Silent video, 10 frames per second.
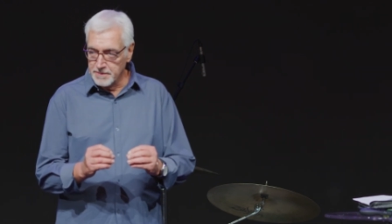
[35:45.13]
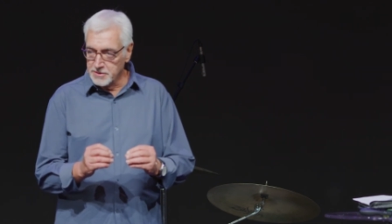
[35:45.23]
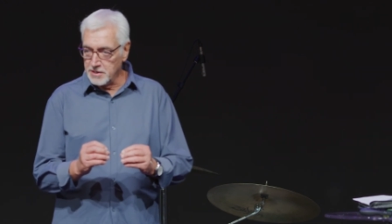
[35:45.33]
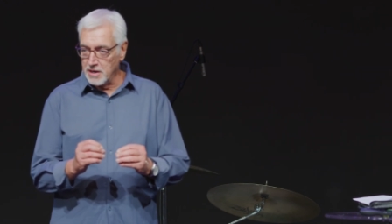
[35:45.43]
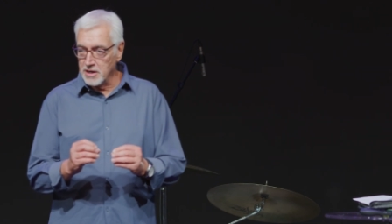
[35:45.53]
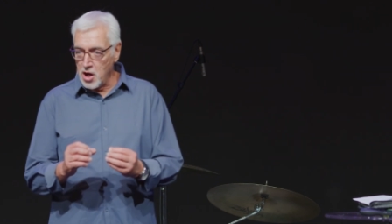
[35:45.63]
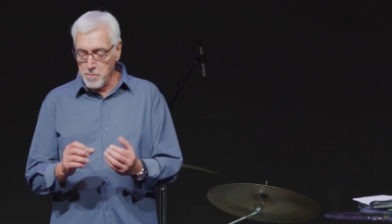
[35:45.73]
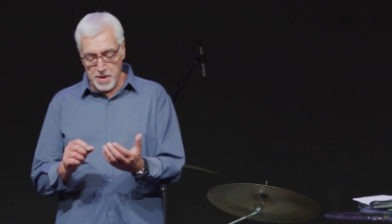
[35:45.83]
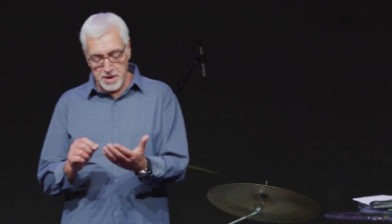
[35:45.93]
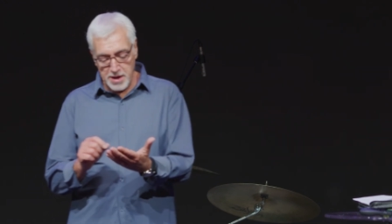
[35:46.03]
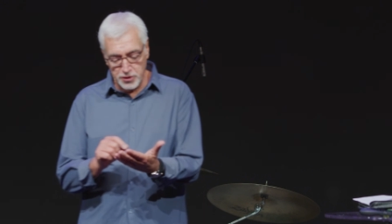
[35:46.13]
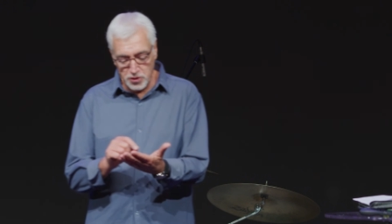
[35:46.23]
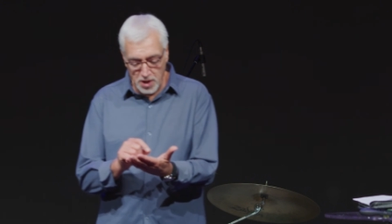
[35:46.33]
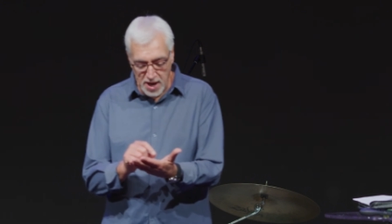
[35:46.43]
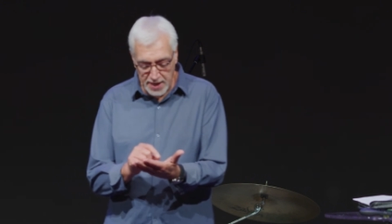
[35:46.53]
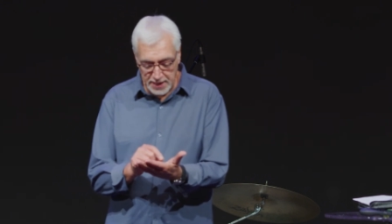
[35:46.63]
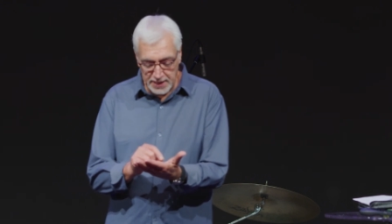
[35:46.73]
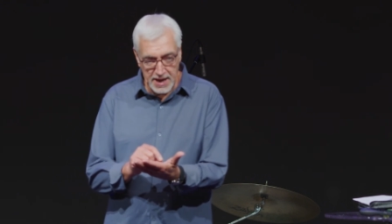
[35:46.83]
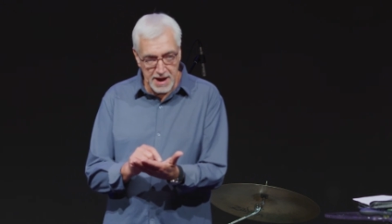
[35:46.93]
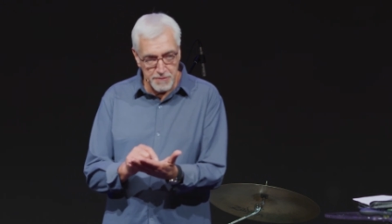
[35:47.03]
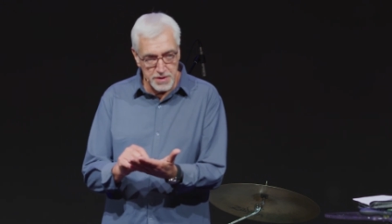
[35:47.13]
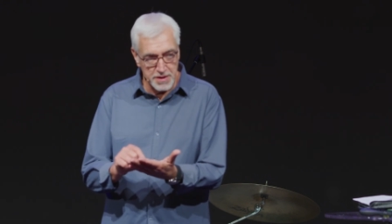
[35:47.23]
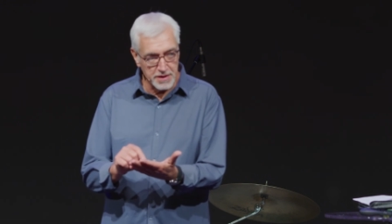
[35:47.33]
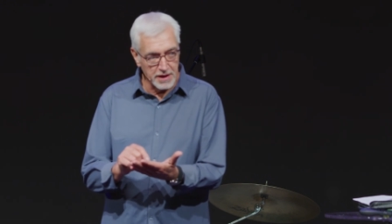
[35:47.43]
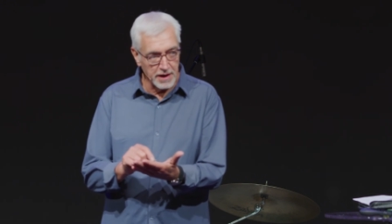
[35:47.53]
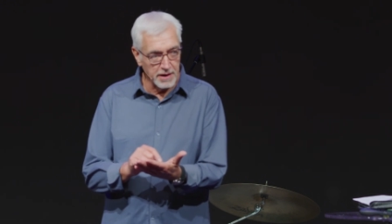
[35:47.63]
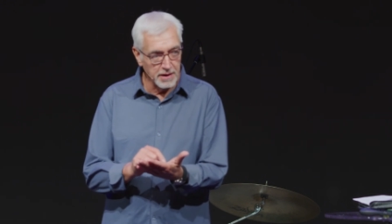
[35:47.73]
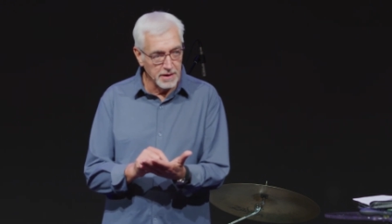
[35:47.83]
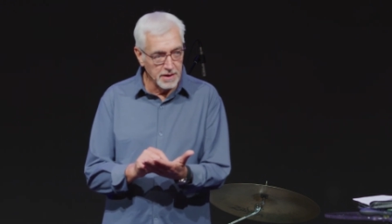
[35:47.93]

Start out by underlining everything